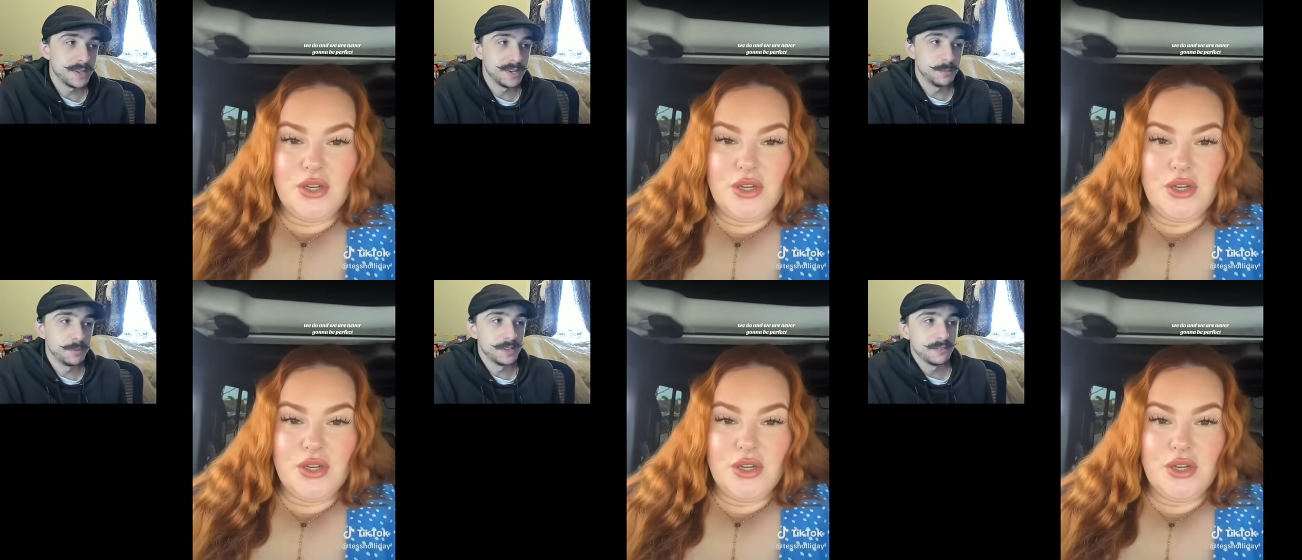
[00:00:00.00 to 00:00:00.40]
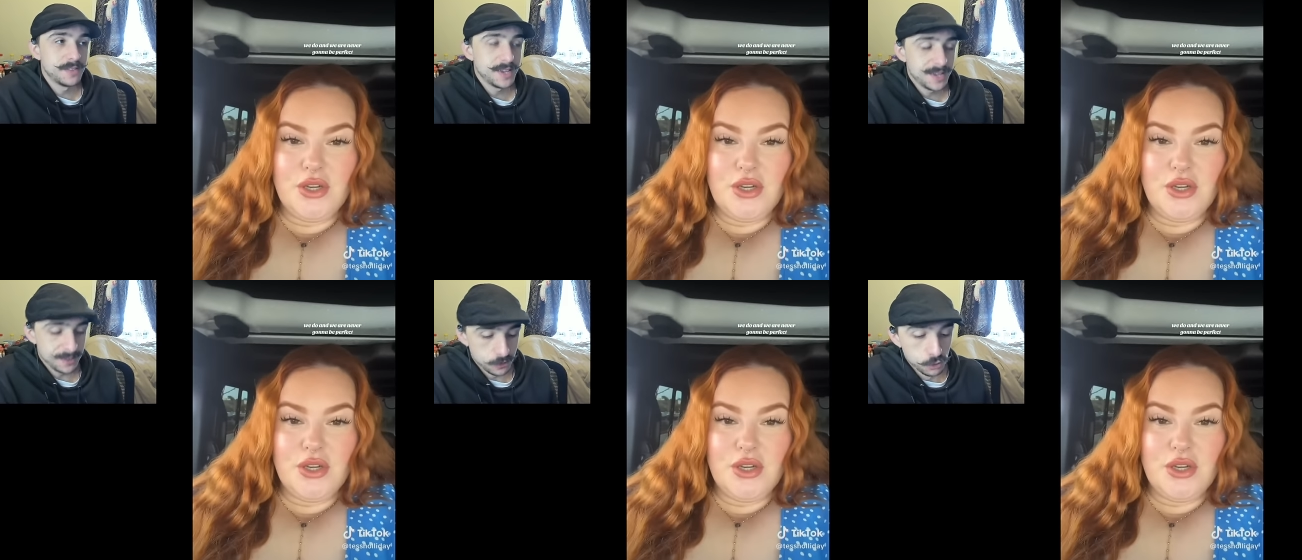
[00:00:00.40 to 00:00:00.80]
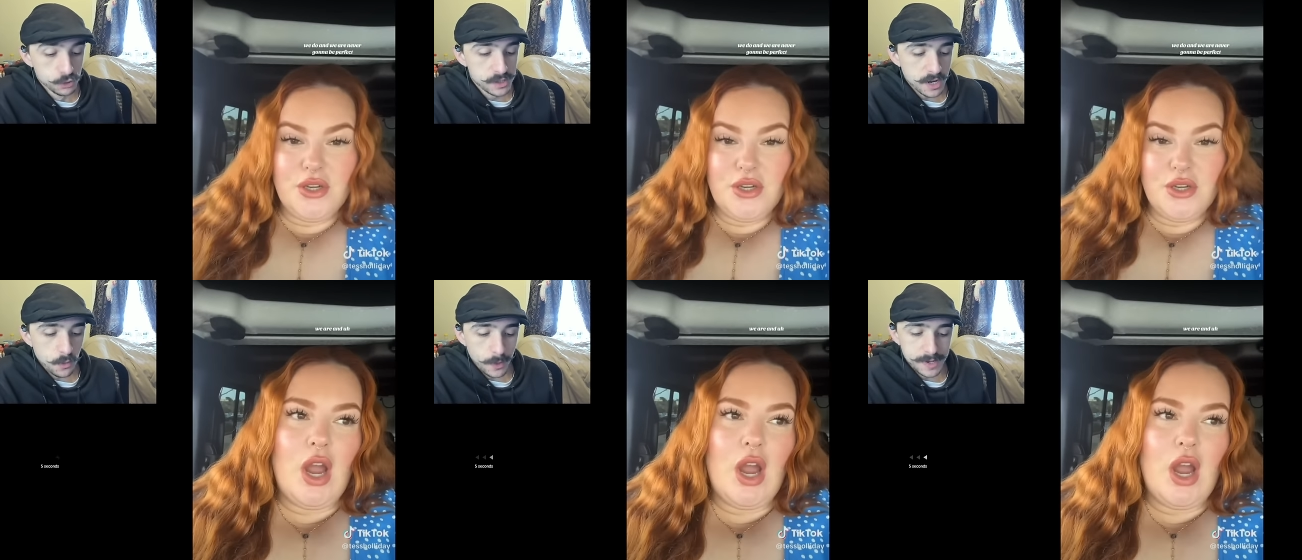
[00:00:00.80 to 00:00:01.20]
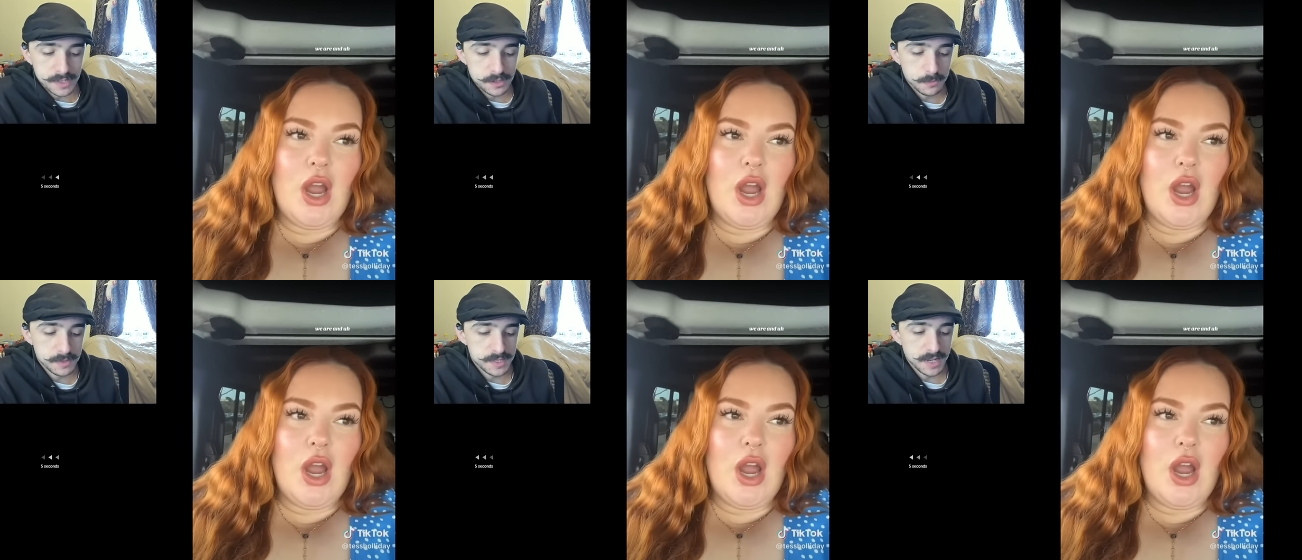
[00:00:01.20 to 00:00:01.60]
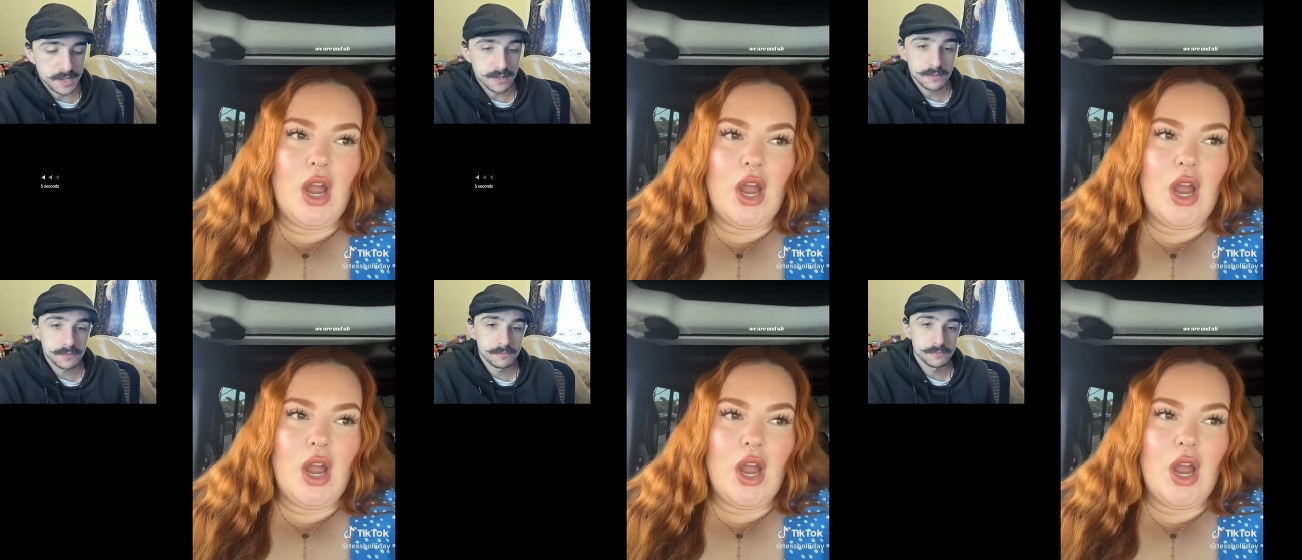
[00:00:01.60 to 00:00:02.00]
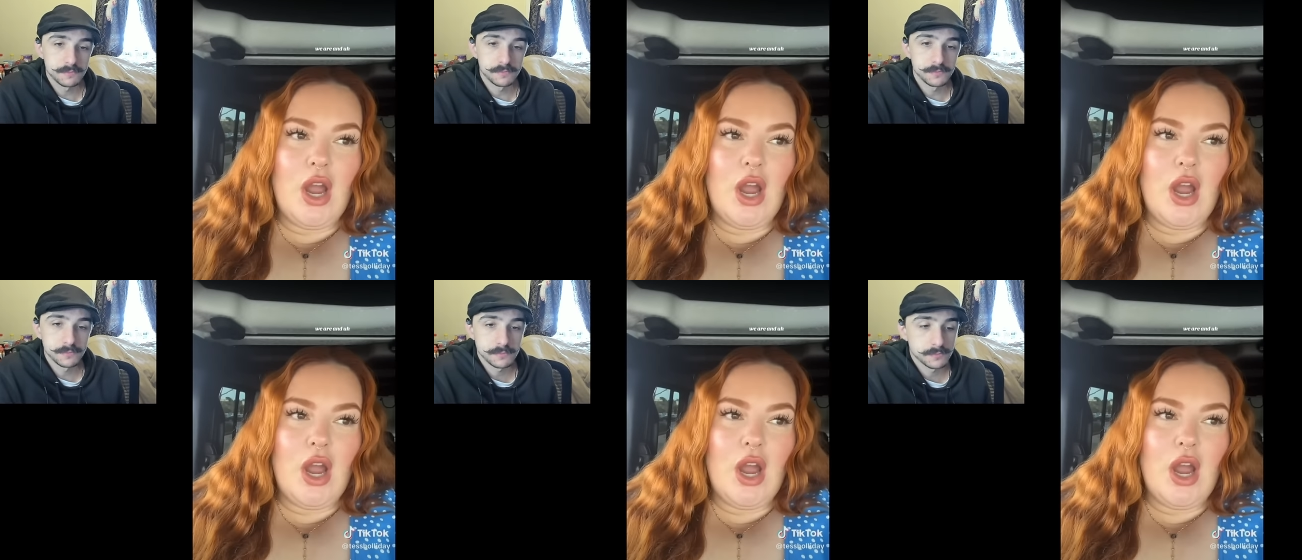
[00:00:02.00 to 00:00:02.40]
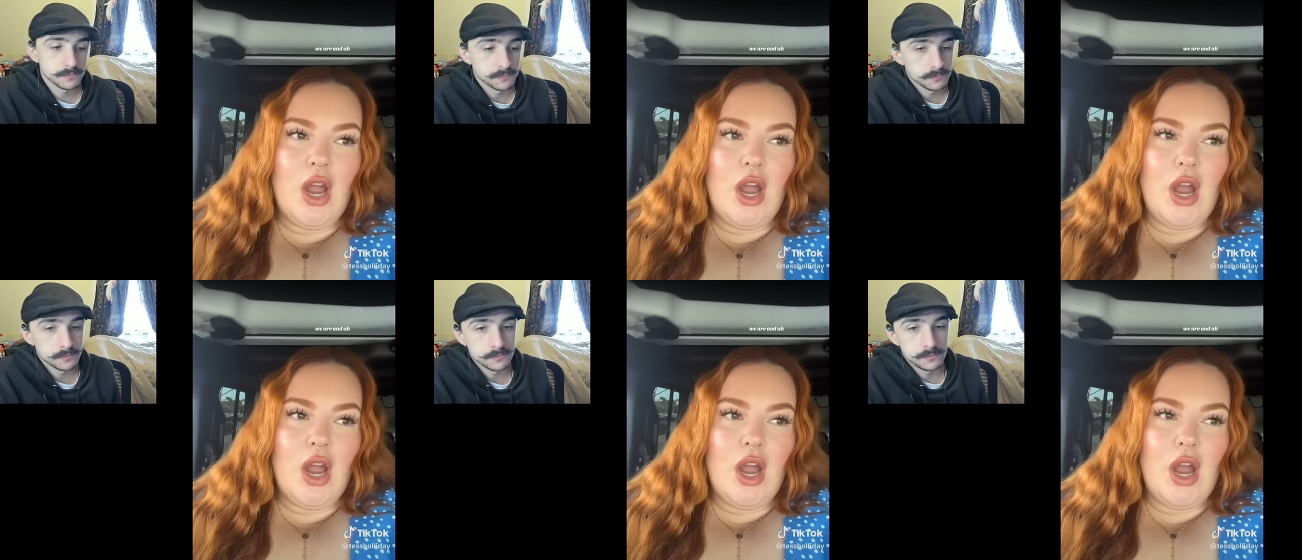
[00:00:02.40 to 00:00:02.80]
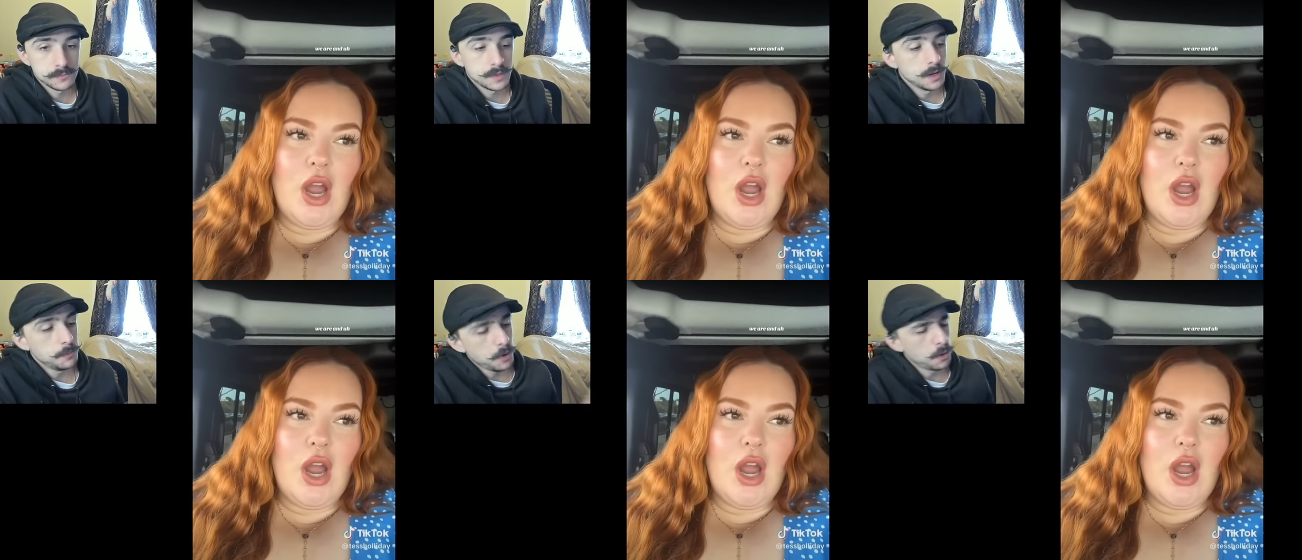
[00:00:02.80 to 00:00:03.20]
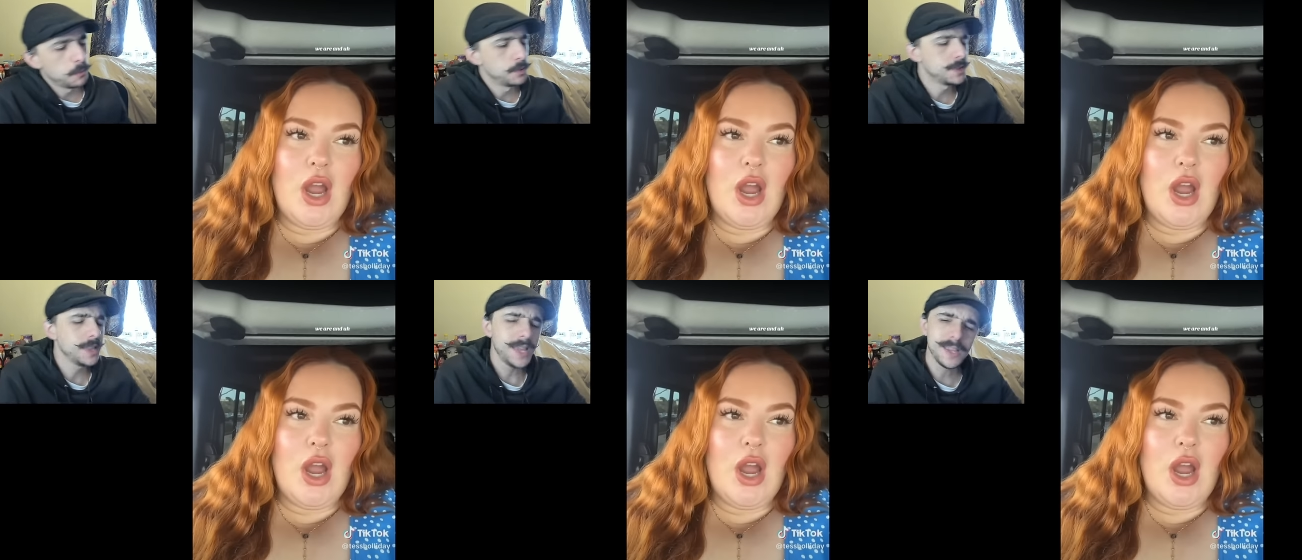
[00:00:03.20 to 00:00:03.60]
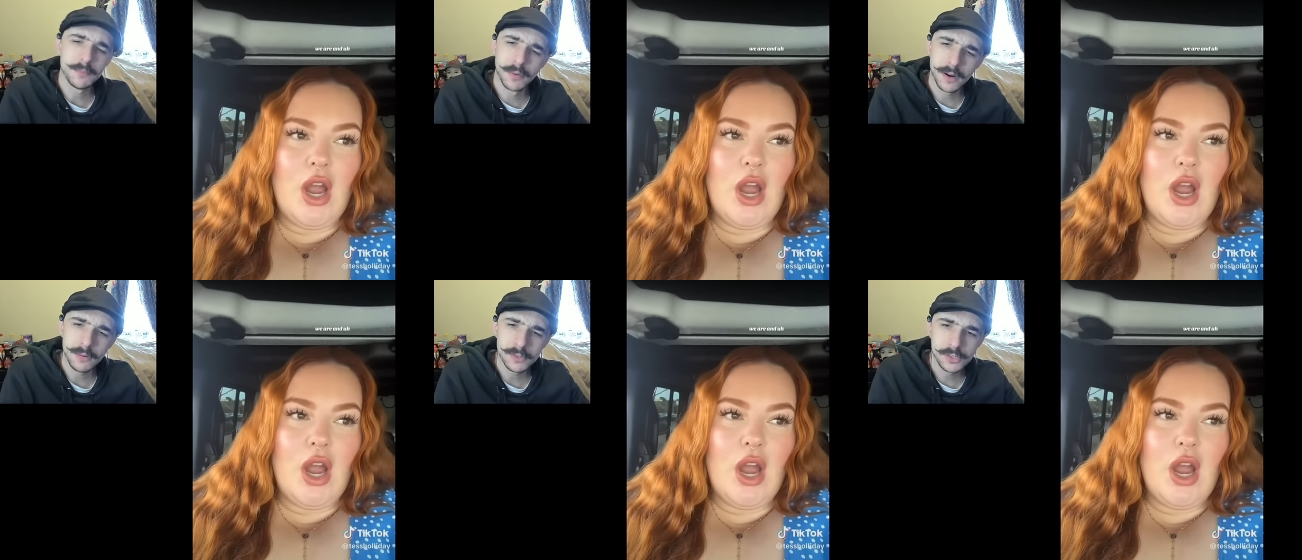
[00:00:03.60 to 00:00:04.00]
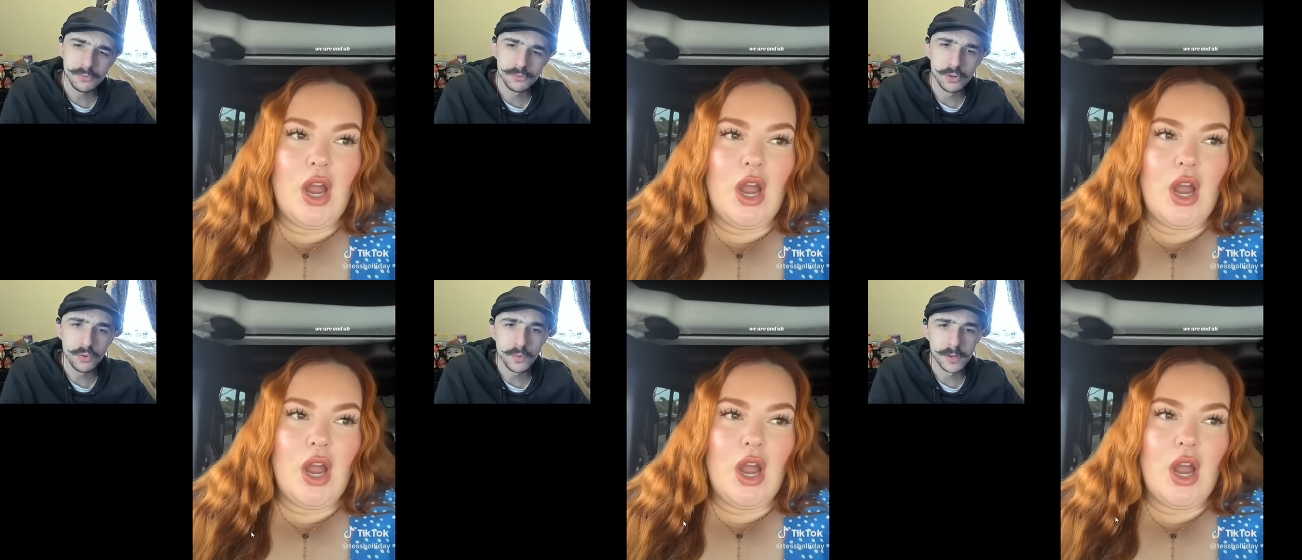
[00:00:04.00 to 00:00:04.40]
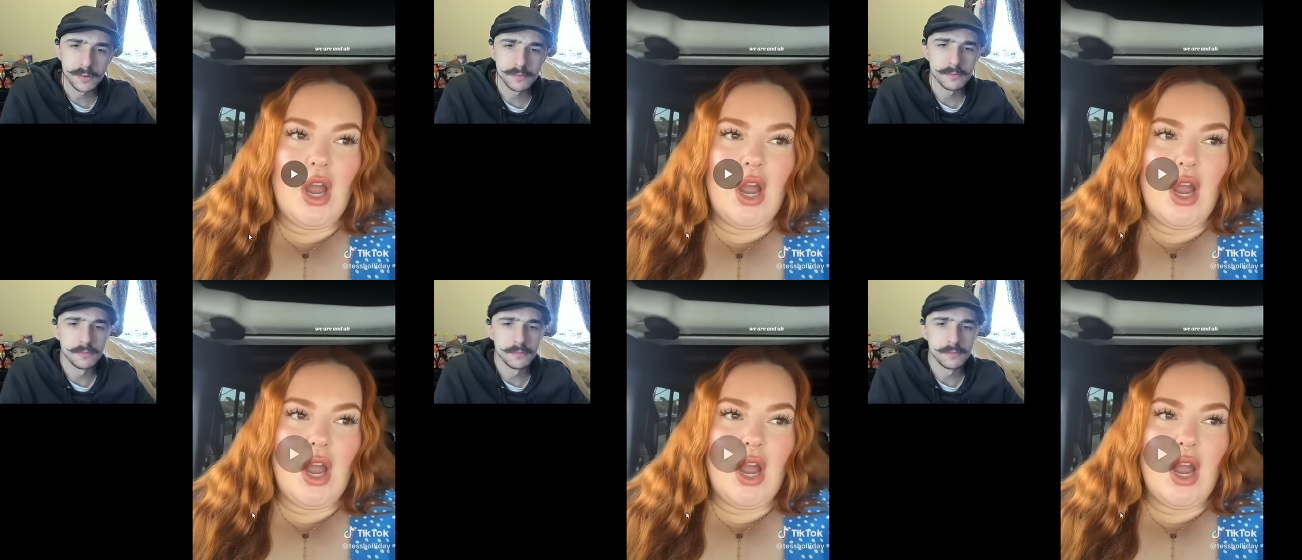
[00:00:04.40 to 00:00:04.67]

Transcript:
Speaker 1: Can you believe that? Losing weight is the mistake. Bro, play, bro. What you doing?